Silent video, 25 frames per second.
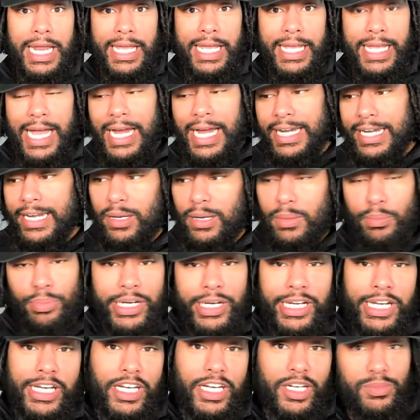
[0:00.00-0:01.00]
got them
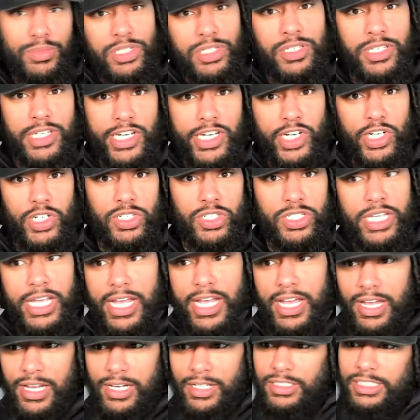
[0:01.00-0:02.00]
bringing them steers
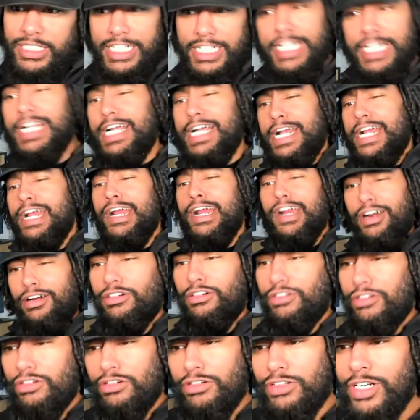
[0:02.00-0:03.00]
down.
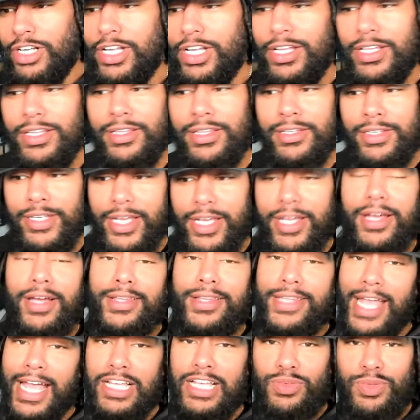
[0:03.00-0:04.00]
Yeah,
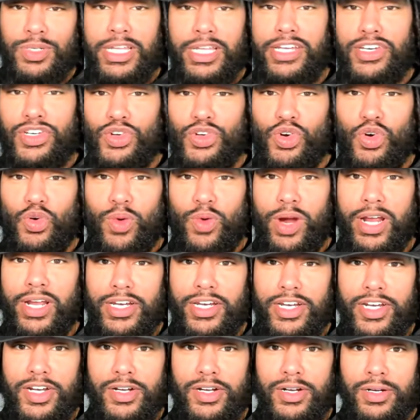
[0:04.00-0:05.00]
that's what they doing right
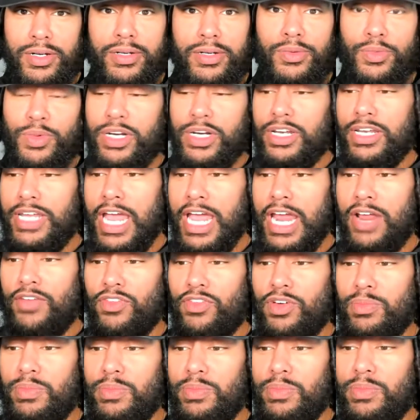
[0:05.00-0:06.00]
here. When the Native
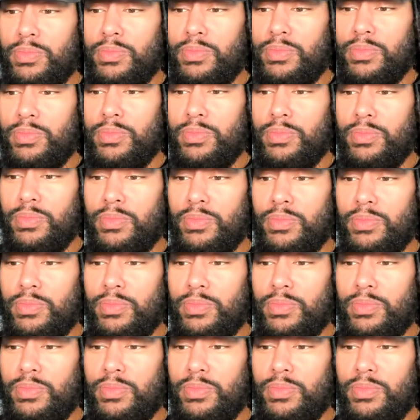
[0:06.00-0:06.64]
Americans, when